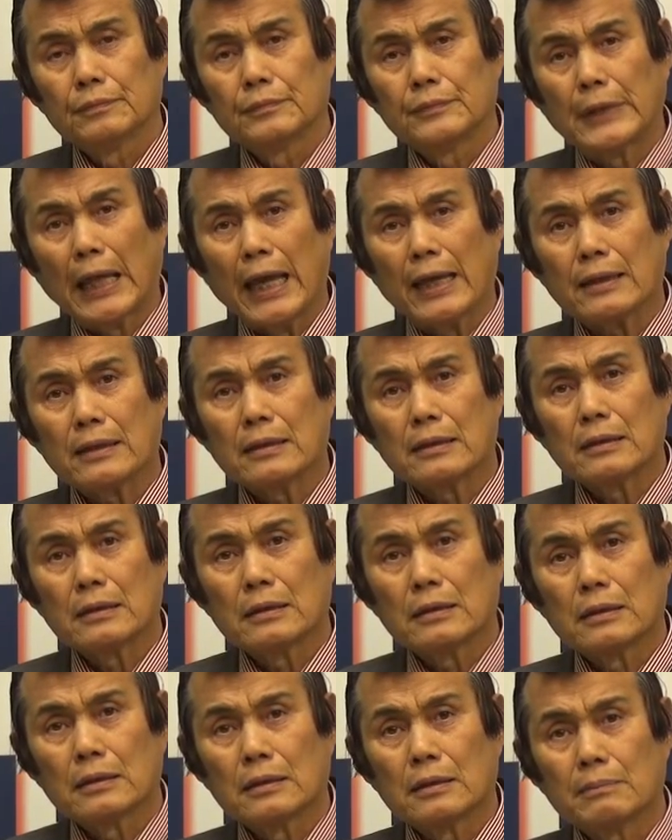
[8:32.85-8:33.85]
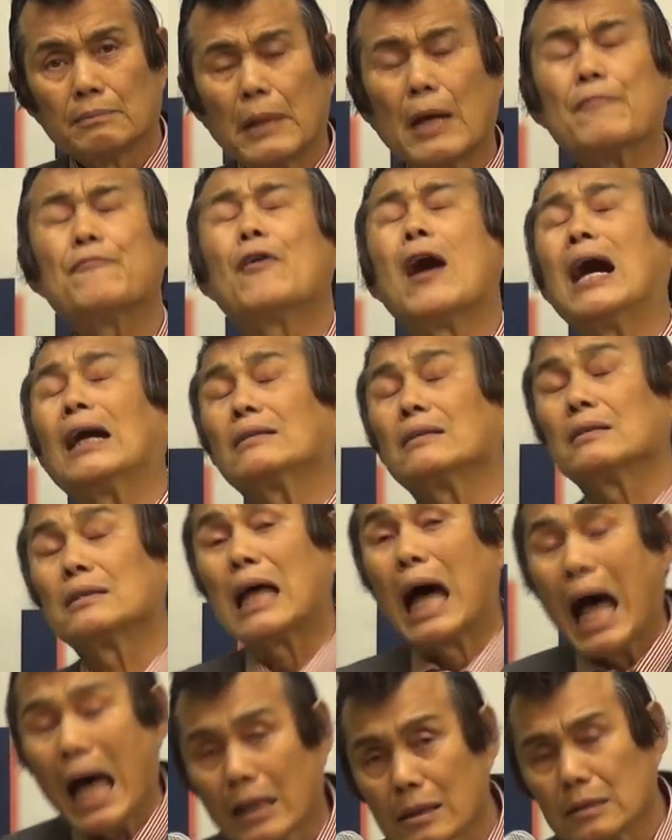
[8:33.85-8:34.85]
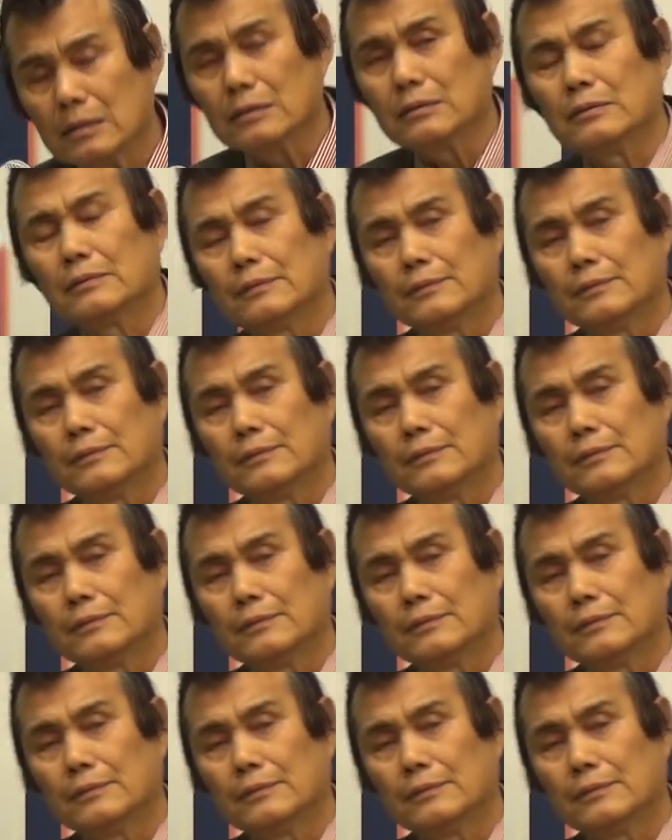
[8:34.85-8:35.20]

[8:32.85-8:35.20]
that my father died,